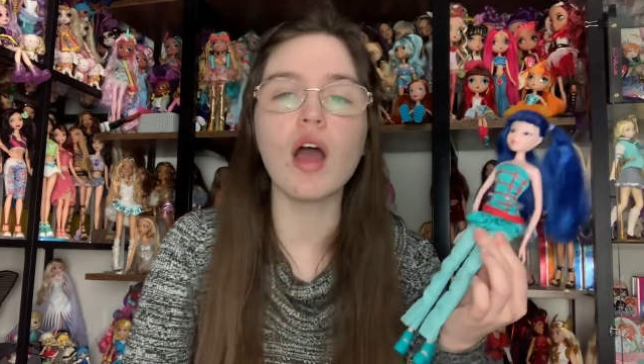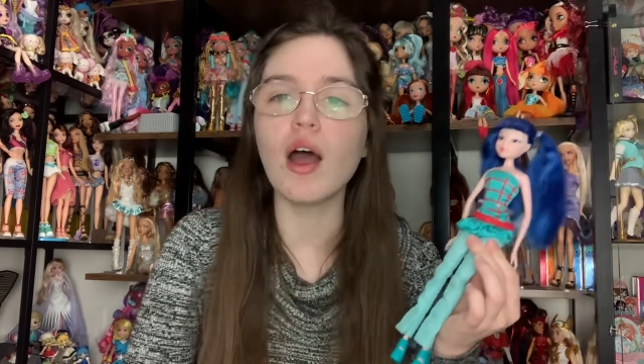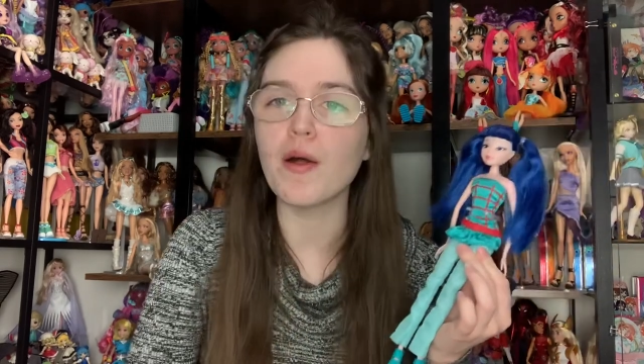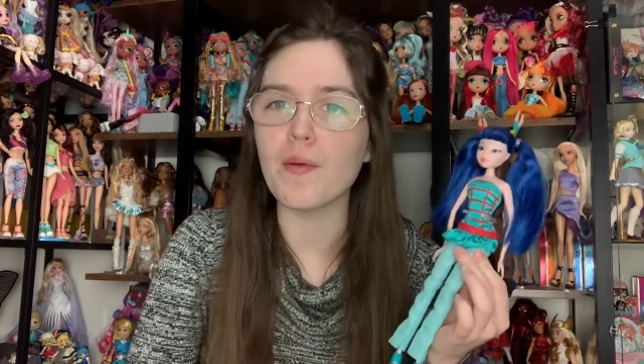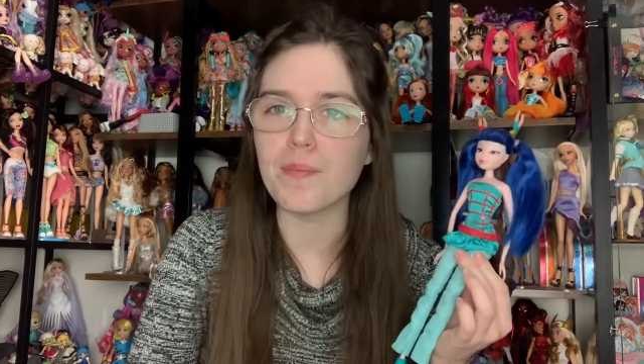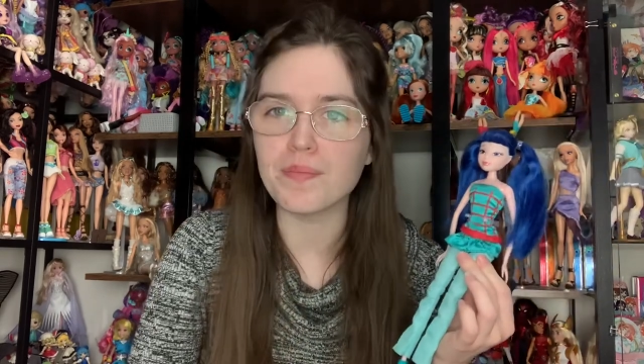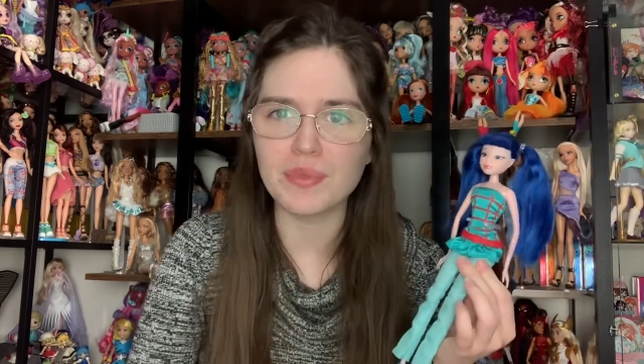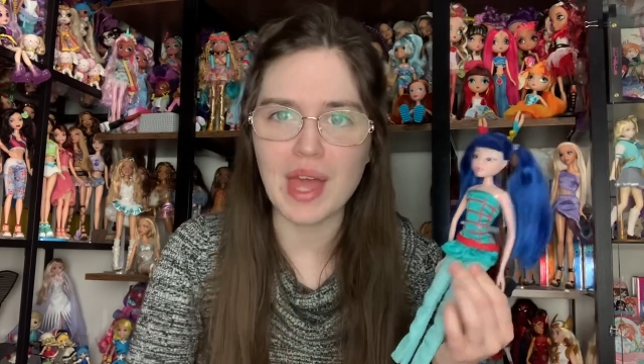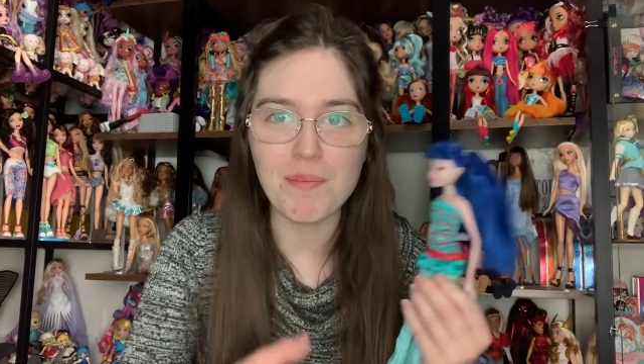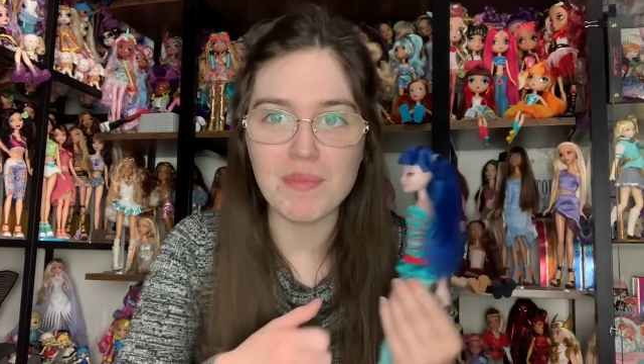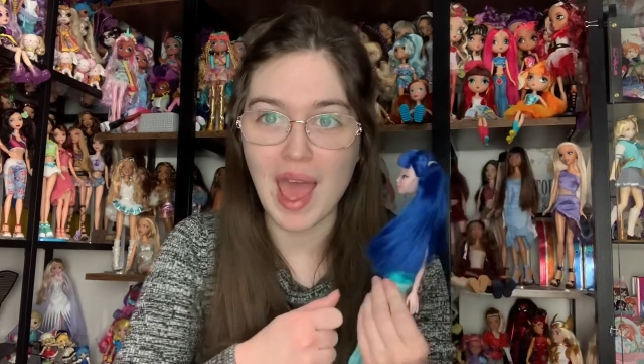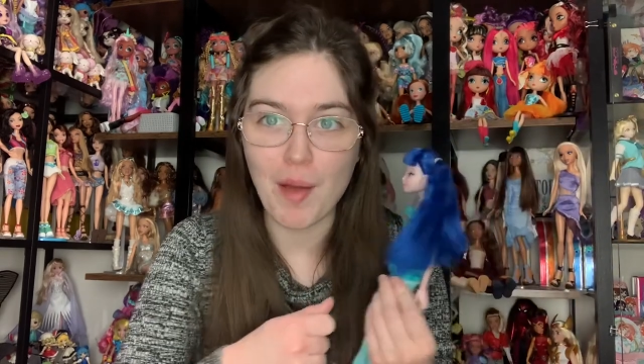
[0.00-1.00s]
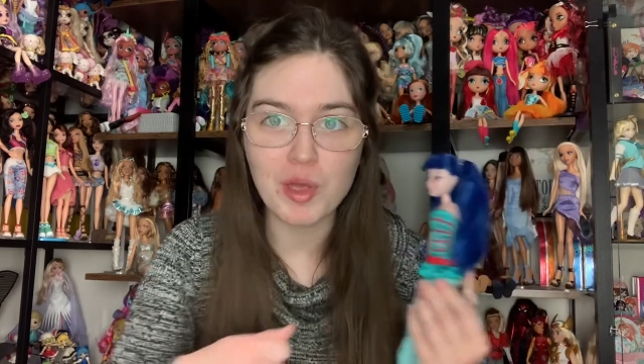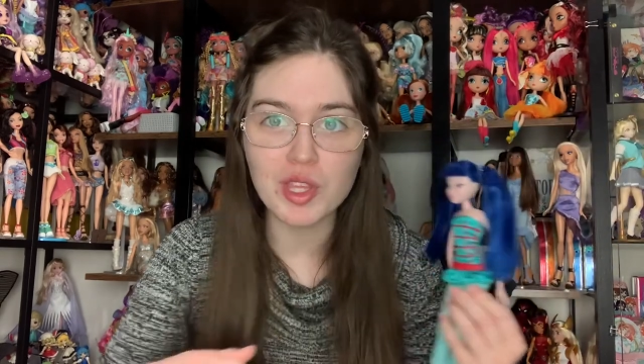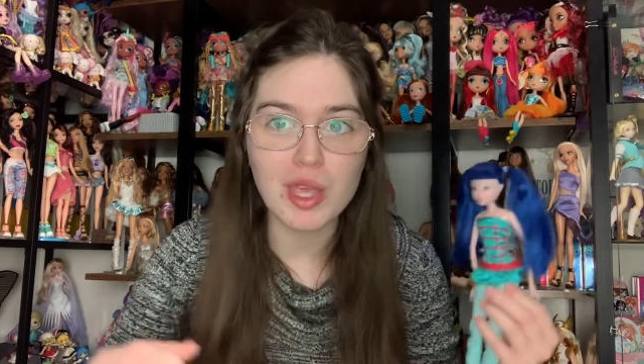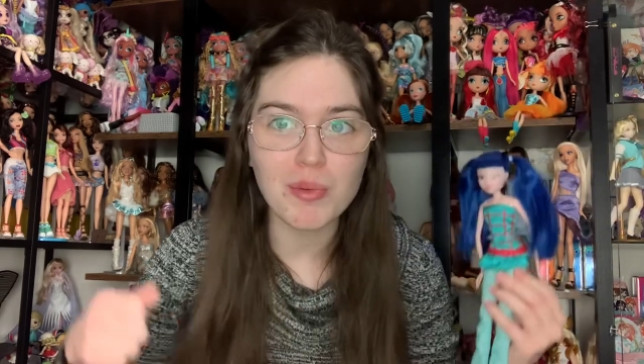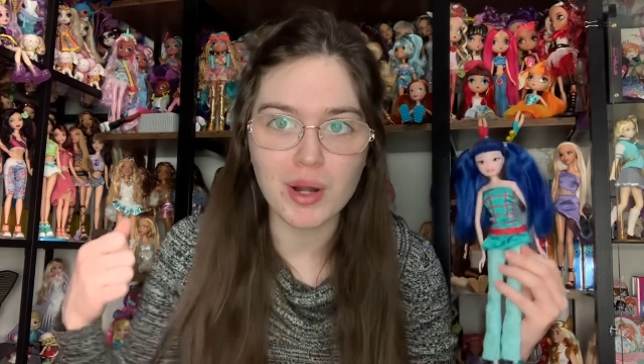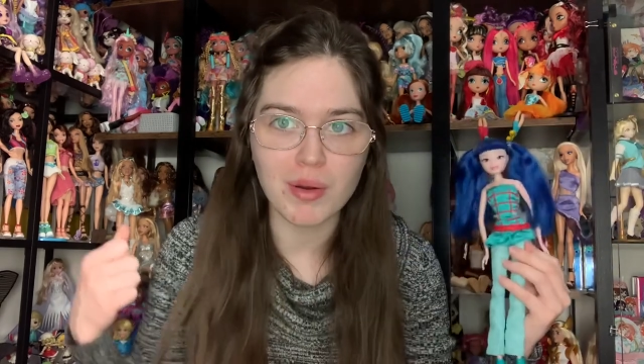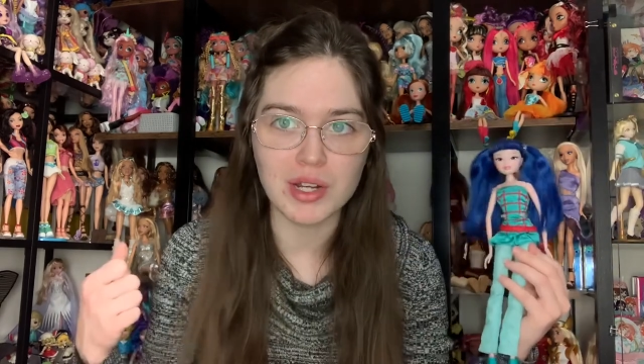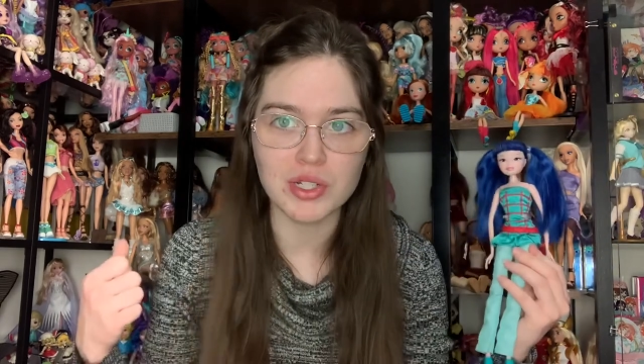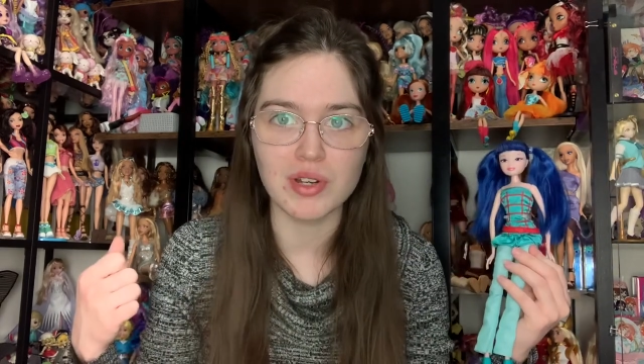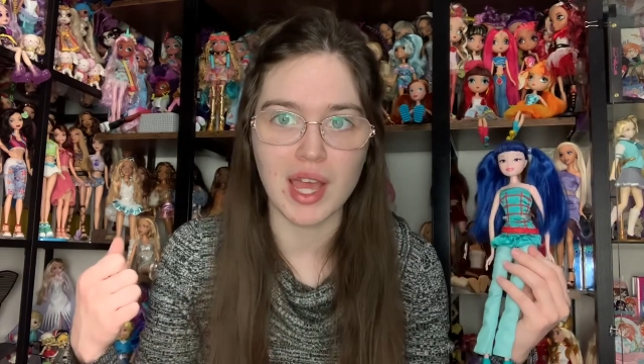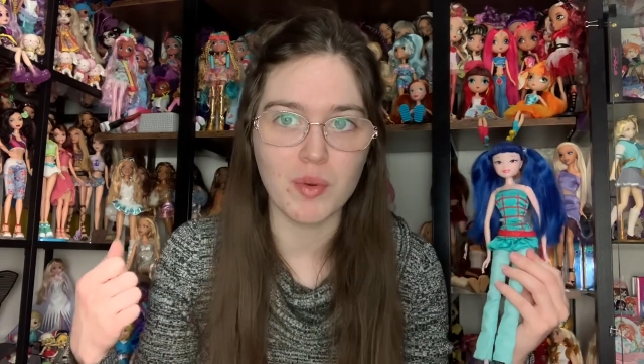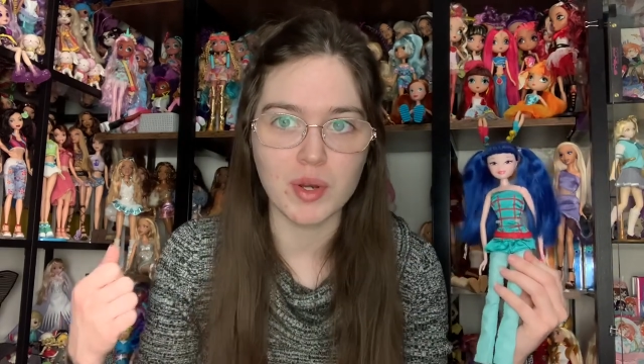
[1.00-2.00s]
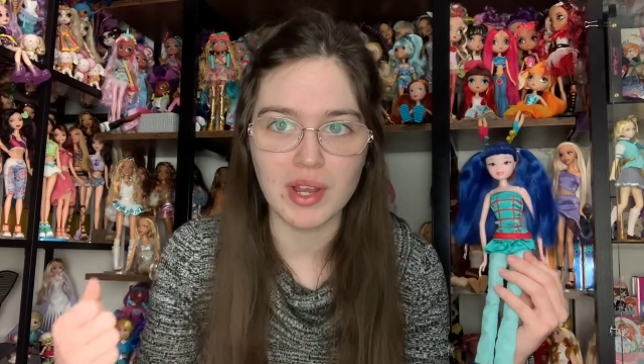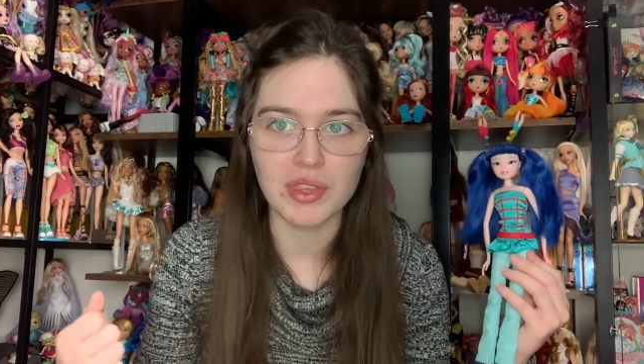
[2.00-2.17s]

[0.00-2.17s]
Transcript: Um, that napkin they put around your neck when you're